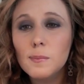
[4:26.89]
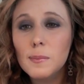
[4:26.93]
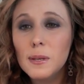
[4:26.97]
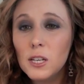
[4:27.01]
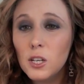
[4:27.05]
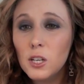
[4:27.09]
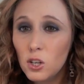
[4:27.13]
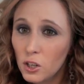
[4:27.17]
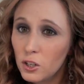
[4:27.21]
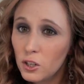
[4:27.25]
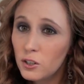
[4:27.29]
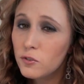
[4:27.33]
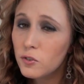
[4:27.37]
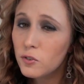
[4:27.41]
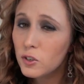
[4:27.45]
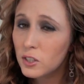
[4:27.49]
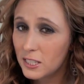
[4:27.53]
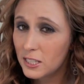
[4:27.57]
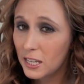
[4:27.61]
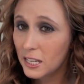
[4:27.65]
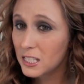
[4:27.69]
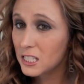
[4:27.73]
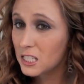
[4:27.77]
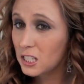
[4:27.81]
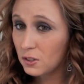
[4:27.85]
be good for
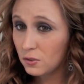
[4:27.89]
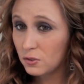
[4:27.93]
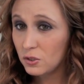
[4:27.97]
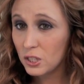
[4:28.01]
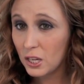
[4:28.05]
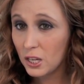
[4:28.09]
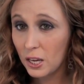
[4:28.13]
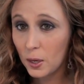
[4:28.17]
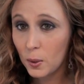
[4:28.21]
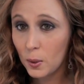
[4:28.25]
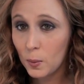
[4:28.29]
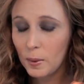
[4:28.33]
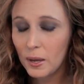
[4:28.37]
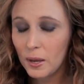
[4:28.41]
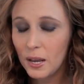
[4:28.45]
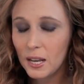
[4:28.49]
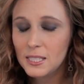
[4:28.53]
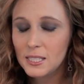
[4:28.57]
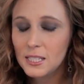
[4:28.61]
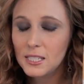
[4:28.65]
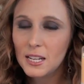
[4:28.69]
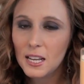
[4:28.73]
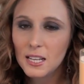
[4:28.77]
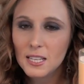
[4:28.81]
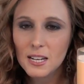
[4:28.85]
sensitive skin because
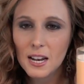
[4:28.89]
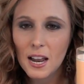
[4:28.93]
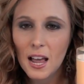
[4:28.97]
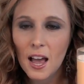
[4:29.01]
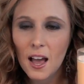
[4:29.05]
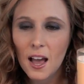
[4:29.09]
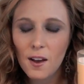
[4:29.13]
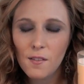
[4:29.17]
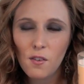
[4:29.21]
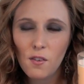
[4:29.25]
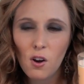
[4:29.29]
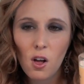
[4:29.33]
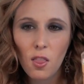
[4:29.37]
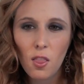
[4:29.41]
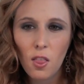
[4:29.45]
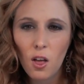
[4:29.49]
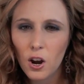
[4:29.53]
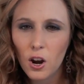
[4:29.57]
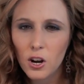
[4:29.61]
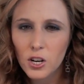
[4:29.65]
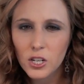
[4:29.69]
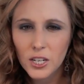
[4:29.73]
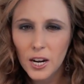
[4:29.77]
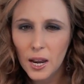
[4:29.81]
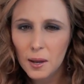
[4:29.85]
it doesn't have all the
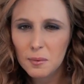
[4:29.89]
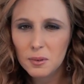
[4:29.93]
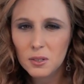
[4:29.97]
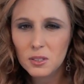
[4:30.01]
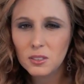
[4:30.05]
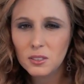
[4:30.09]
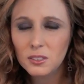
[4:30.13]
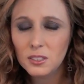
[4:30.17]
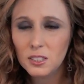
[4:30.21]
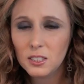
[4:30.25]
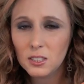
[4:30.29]
harsh chemicals.